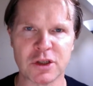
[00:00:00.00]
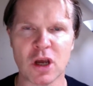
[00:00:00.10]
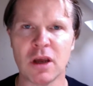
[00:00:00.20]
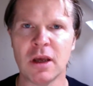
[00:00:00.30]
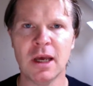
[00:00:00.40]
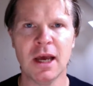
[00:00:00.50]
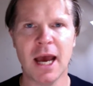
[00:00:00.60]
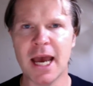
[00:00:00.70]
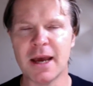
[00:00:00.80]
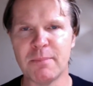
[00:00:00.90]
So
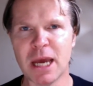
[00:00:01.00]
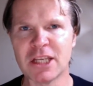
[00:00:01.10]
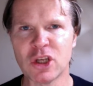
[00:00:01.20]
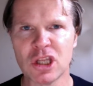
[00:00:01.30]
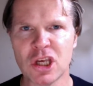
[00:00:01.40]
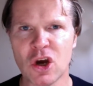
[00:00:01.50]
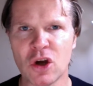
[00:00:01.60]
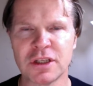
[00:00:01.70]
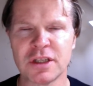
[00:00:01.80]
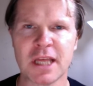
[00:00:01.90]
based on the
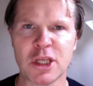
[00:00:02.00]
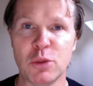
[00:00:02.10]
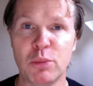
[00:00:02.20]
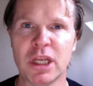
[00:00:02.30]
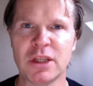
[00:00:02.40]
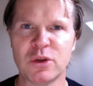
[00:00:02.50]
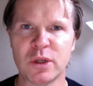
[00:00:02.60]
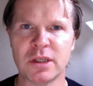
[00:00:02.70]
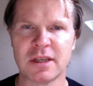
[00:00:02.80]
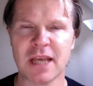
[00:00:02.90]
answers that you put into it,